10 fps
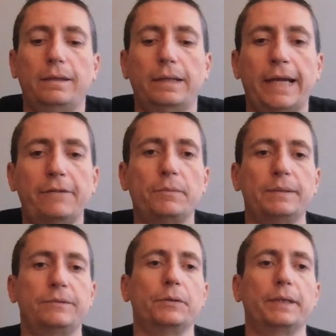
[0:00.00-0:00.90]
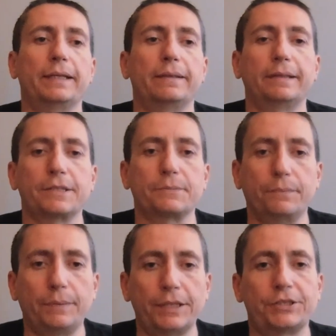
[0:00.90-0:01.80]
I haven't been doing it as
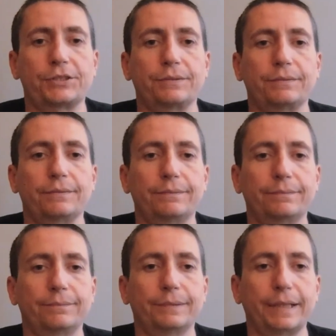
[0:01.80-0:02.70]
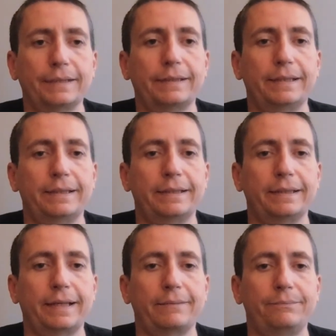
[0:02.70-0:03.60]
much lately.
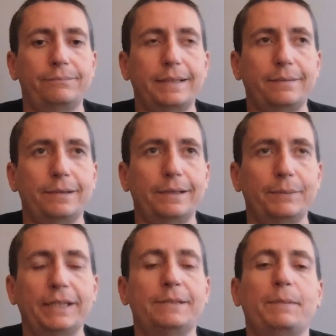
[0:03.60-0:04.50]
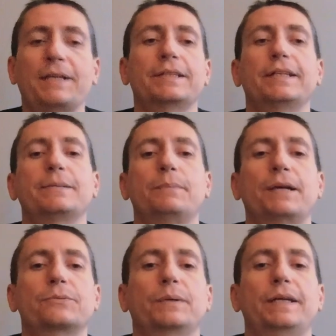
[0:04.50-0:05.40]
But it's basically it's the
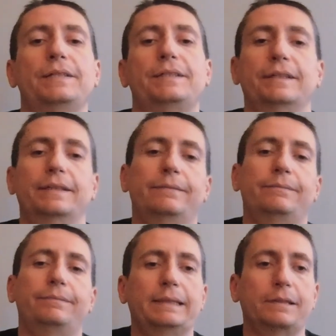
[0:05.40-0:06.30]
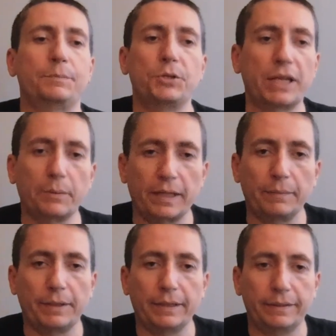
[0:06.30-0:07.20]
best way to communicate with
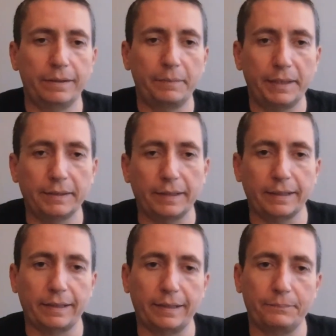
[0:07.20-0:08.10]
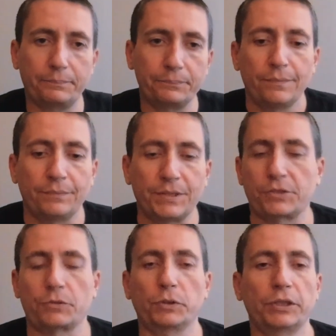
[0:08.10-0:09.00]
anybody. You know what I mean? Like this is
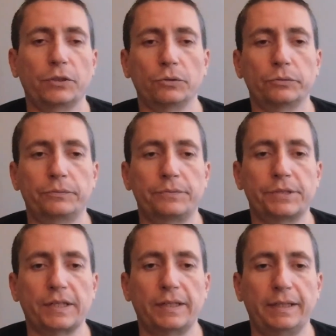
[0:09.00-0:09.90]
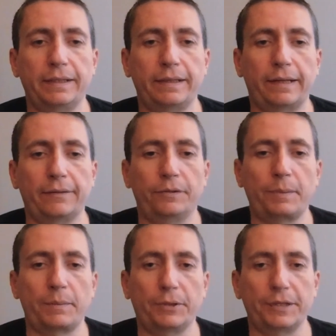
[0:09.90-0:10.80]
a really old study, and I don't
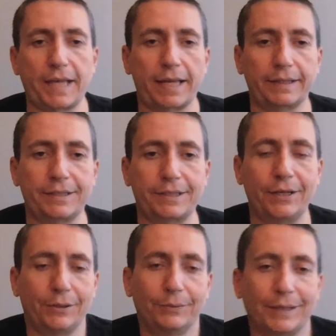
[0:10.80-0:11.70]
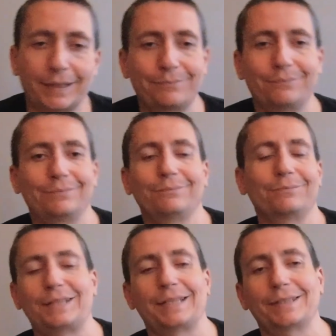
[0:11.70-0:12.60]
remember exactly, so like
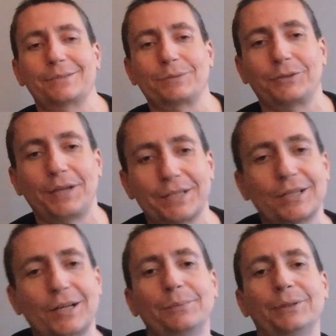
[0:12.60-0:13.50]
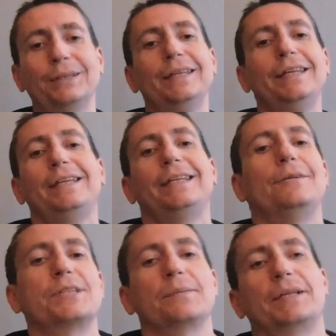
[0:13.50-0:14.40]
take this with a grain of salt, but it
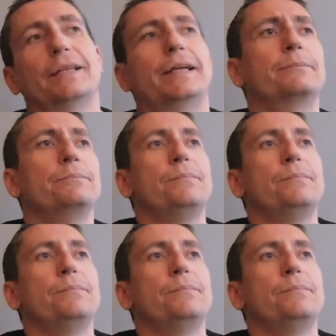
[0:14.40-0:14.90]
was something like